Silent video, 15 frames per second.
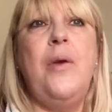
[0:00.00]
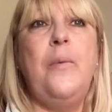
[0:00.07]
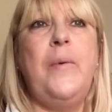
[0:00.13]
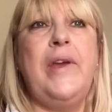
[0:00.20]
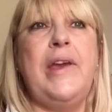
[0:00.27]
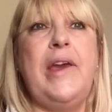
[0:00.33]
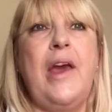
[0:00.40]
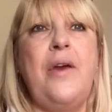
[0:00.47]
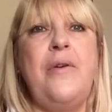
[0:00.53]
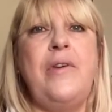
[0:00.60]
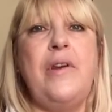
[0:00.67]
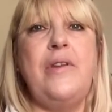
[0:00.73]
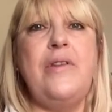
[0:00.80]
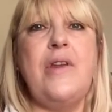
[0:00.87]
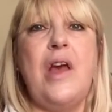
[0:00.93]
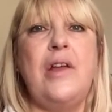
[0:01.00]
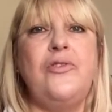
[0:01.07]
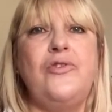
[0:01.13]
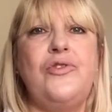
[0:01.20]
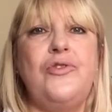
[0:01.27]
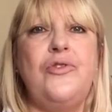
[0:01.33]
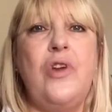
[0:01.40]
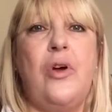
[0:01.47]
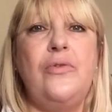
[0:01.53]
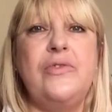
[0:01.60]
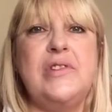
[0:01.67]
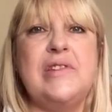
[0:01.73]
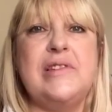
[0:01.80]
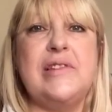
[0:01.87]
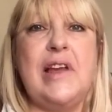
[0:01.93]
We're going on
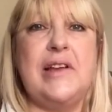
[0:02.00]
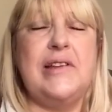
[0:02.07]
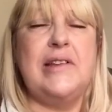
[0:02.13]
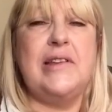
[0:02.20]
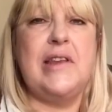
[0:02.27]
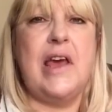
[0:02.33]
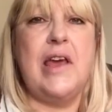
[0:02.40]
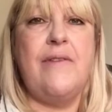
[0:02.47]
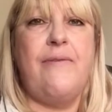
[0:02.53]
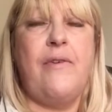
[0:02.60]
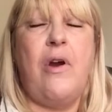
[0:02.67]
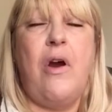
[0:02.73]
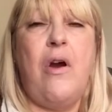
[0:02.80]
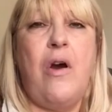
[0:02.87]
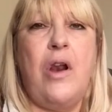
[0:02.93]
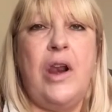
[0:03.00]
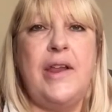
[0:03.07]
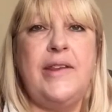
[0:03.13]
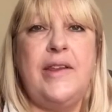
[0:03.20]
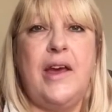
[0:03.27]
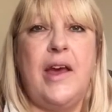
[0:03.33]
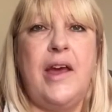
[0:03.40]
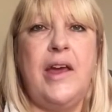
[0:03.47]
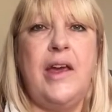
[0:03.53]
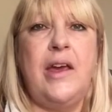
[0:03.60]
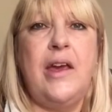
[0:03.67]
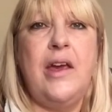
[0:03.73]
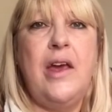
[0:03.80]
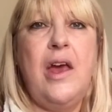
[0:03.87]
Saturday for a holiday.